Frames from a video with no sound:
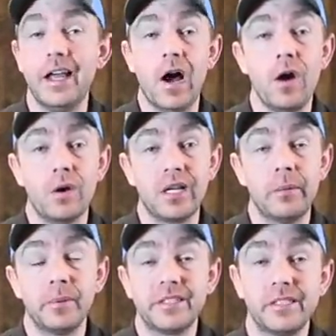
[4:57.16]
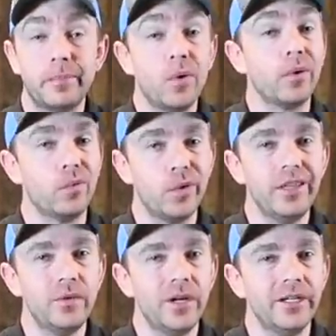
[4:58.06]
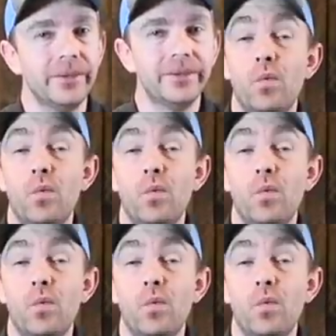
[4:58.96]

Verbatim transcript: all complements that pork really well.